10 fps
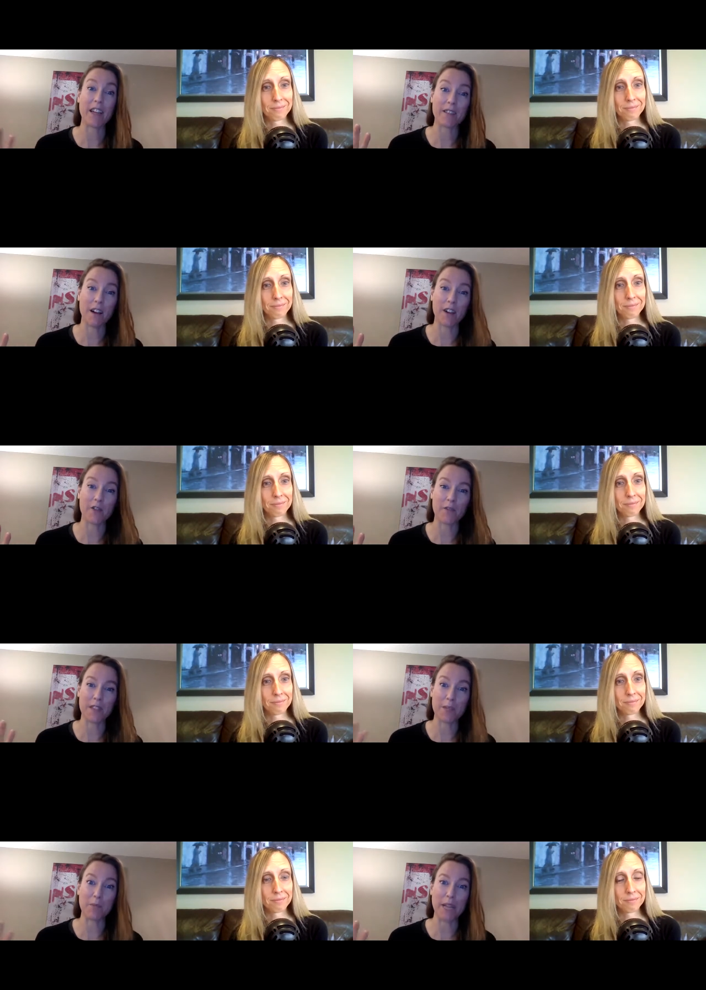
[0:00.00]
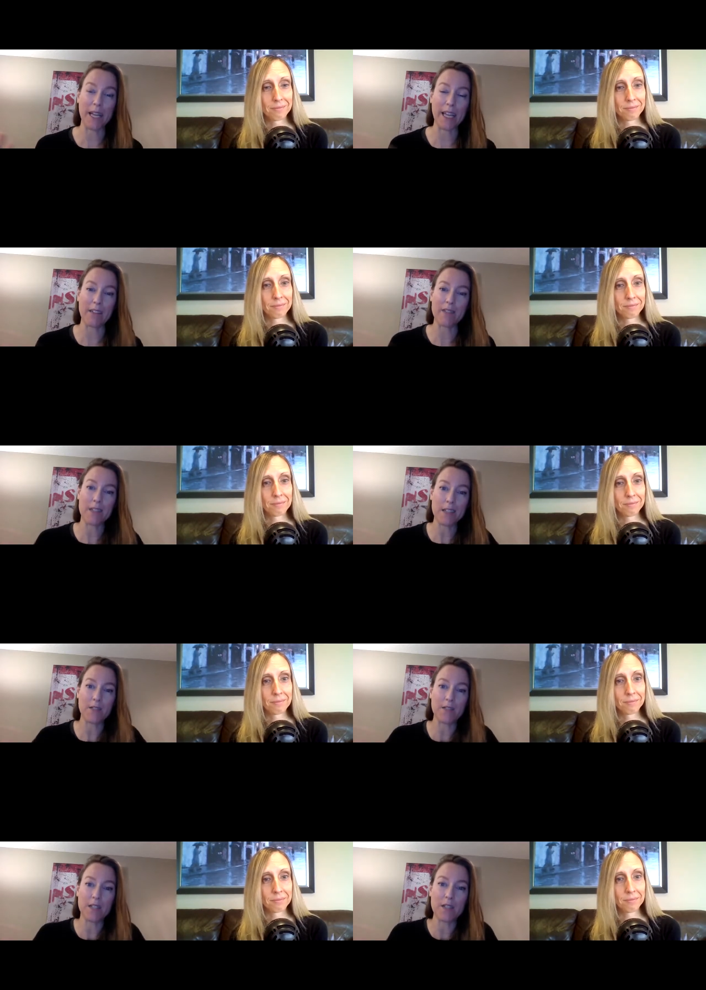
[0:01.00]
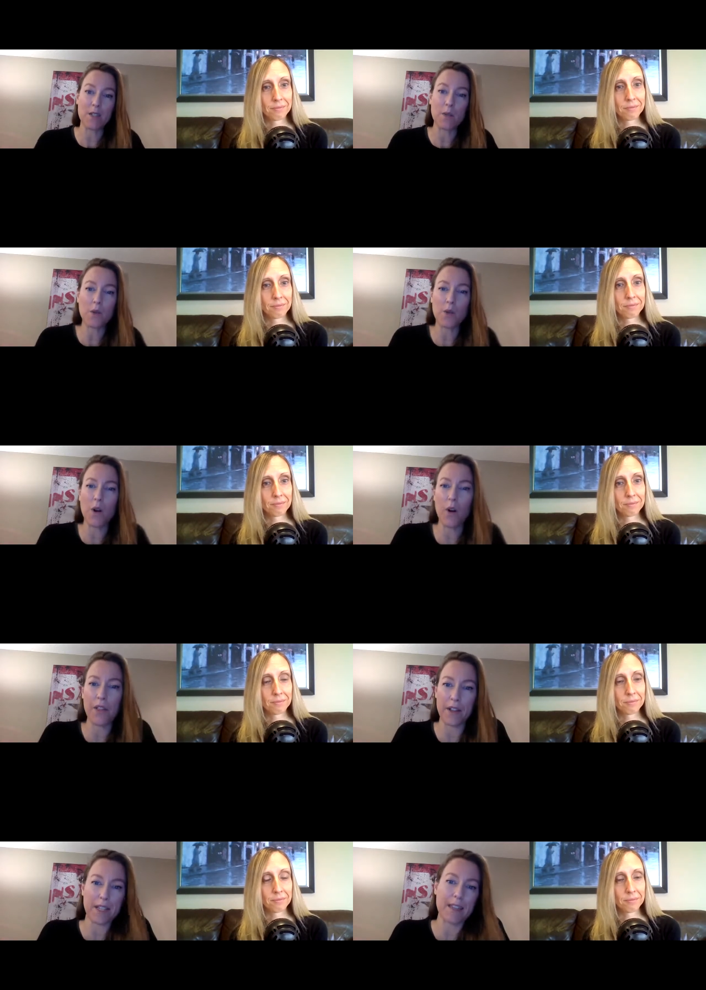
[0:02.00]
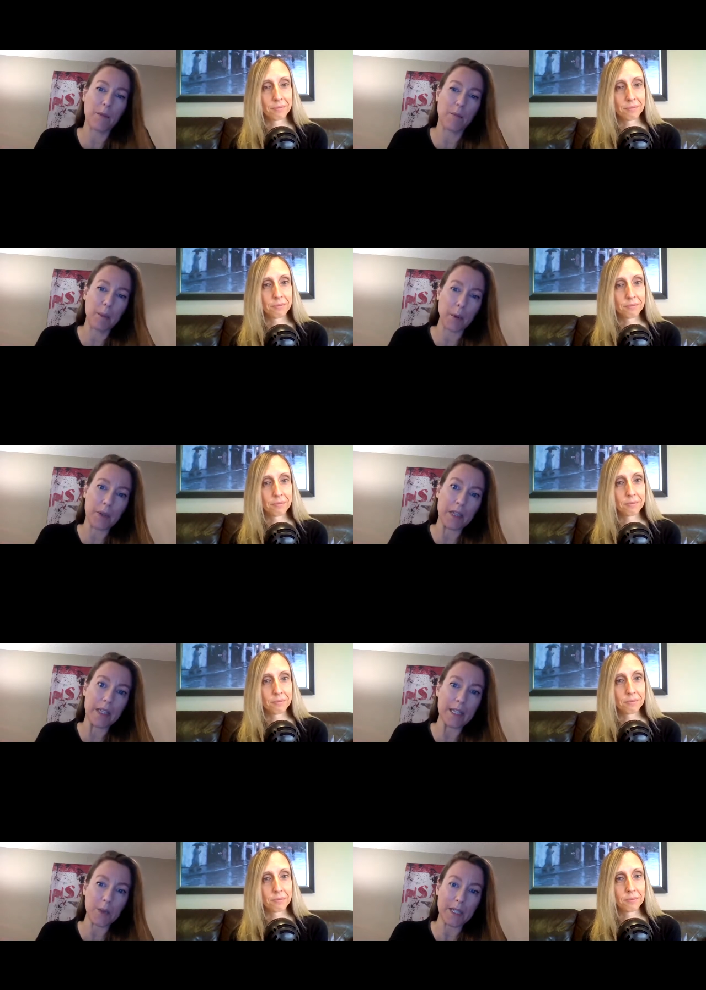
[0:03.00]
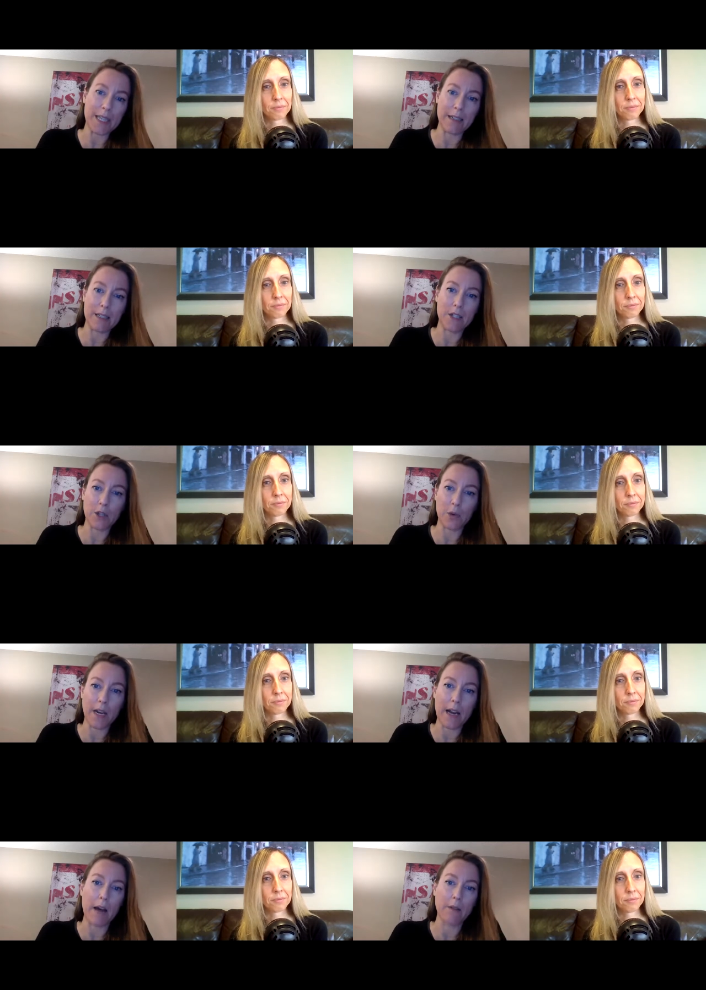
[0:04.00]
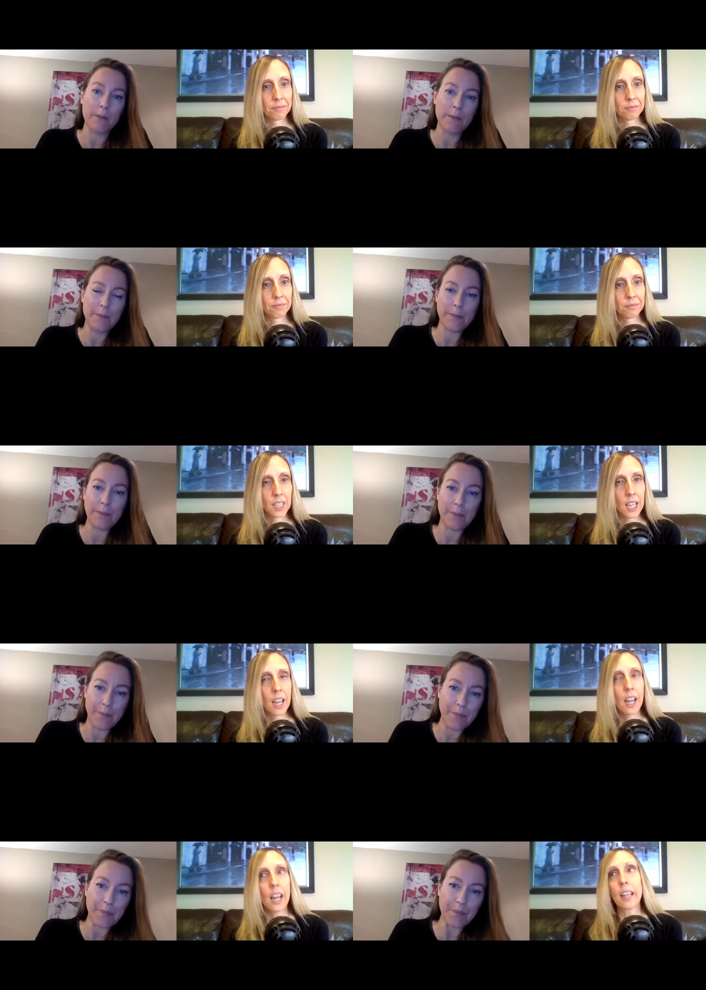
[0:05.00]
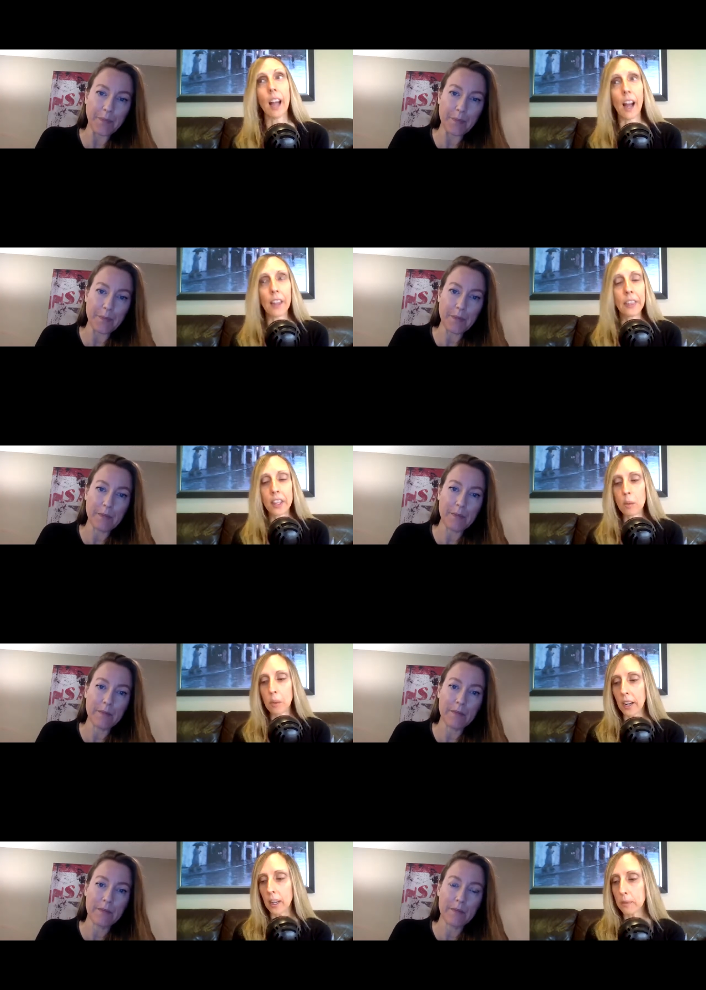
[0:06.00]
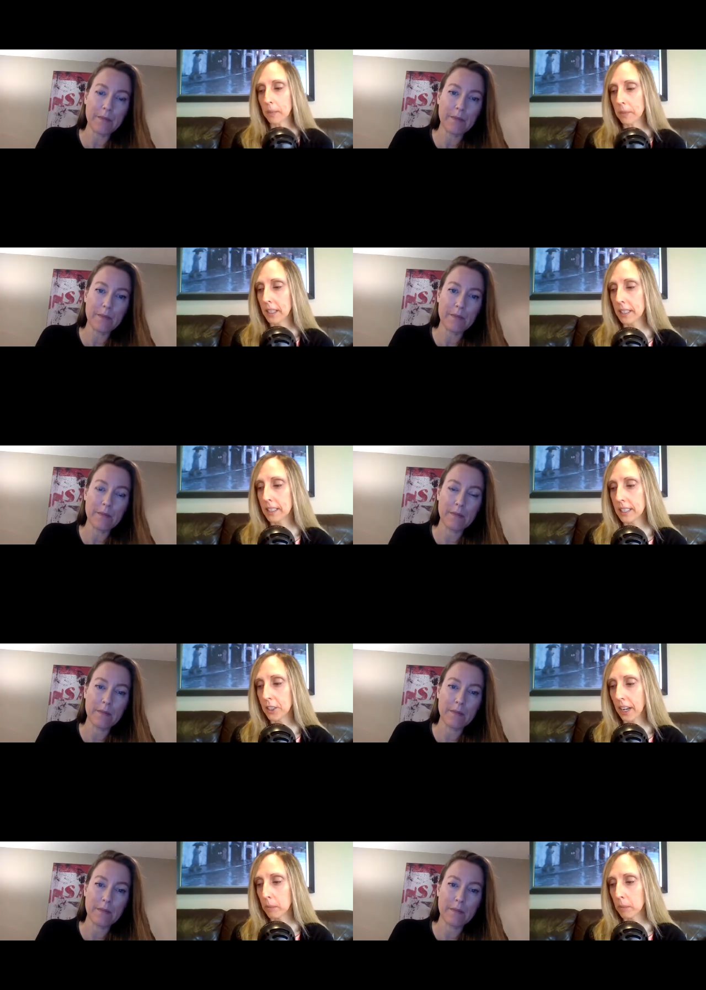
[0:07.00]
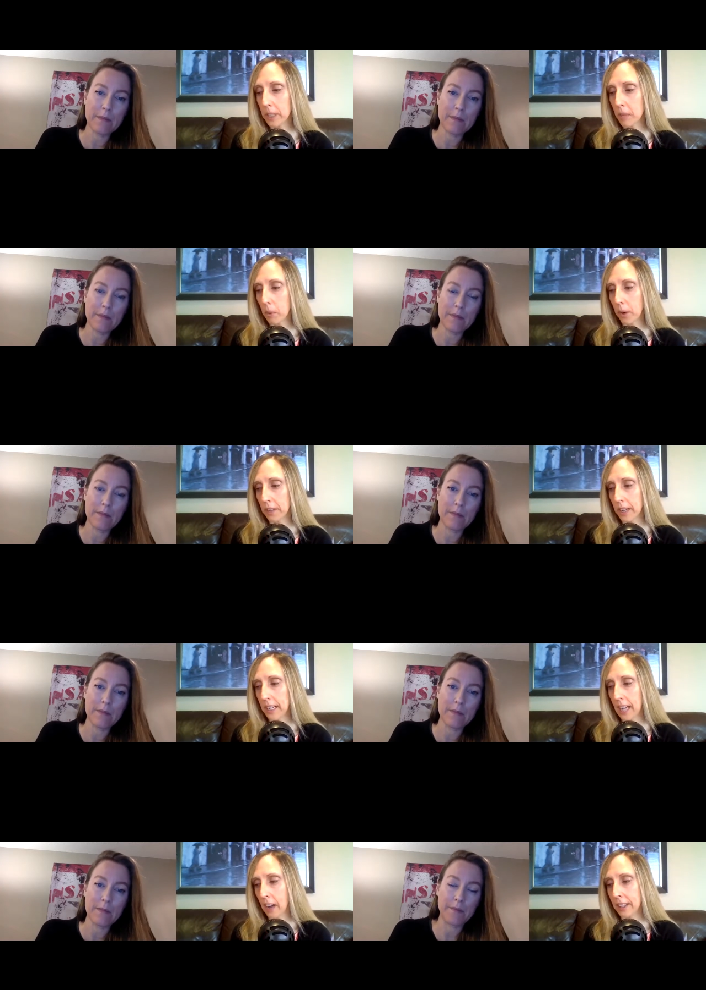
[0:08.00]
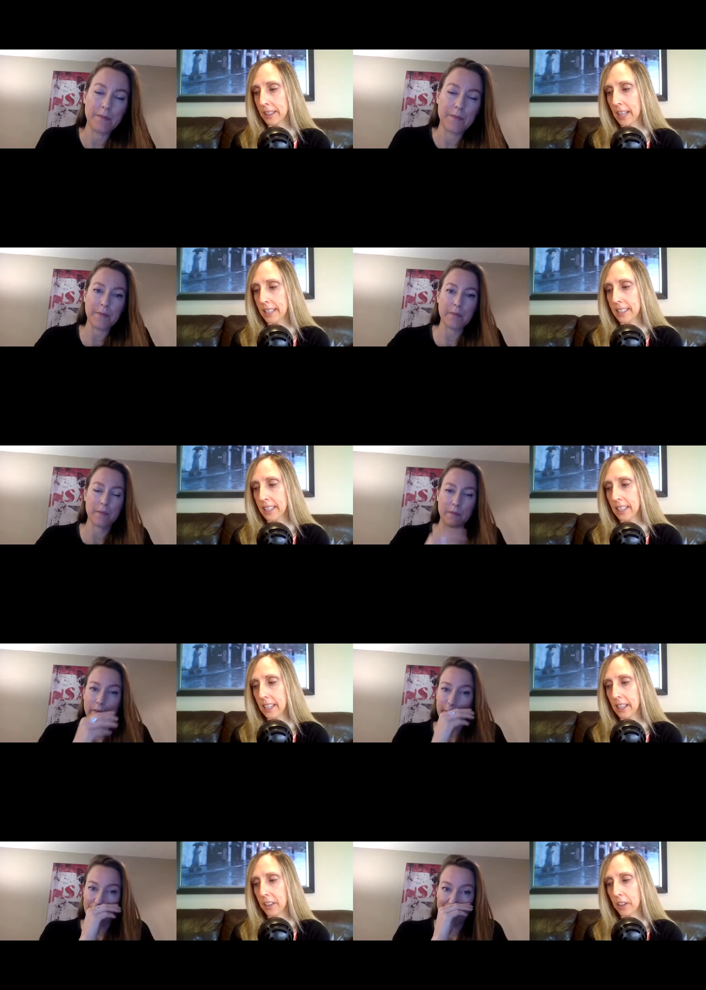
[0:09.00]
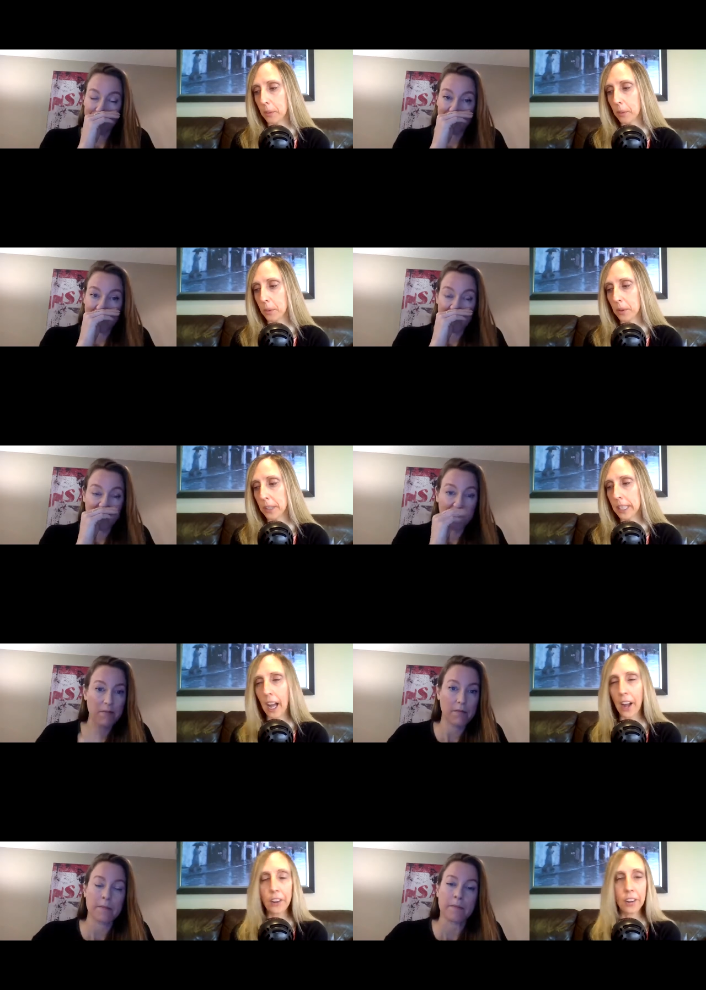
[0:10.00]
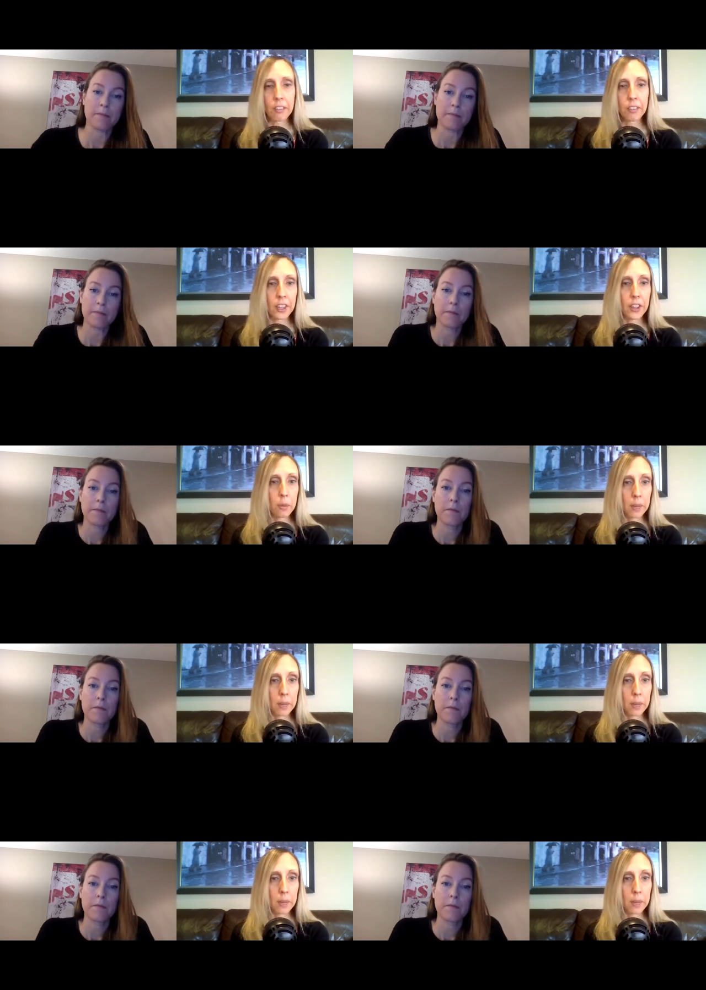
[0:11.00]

Speaker 1: a lot of this blank canvas to fill so those are all things i think people really need to attend to right now
Speaker 2: yeah, I think you brought up something that's incredibly important right now, and that's the that we're really hungering for the human